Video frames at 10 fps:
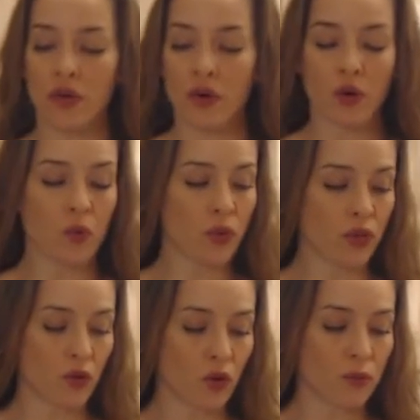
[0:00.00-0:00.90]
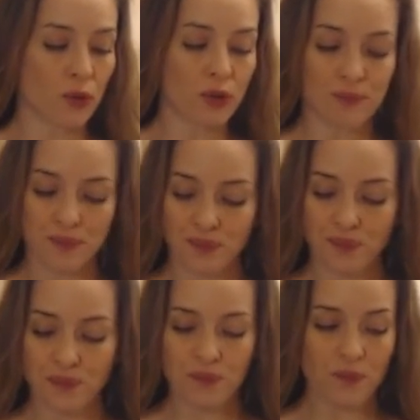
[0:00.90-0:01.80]
on their own with their own bowl.
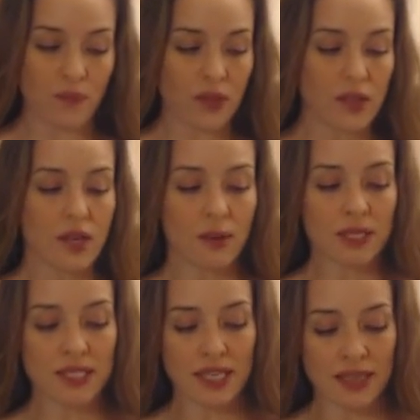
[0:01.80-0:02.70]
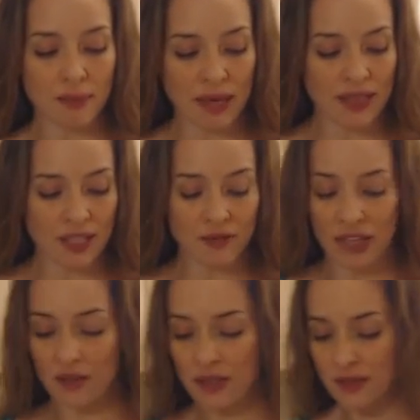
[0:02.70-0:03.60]
I'm gonna take the bay leaf
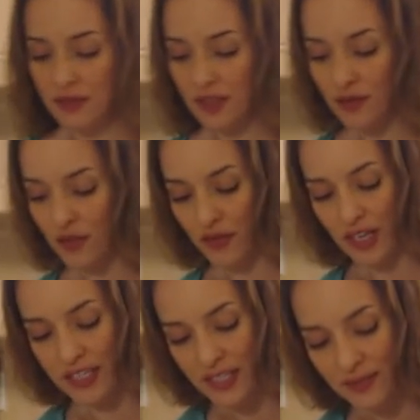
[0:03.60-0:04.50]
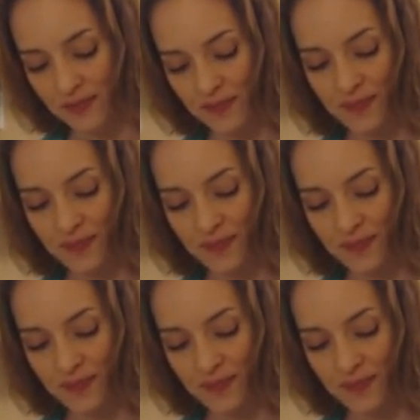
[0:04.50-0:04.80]
out, if you find it.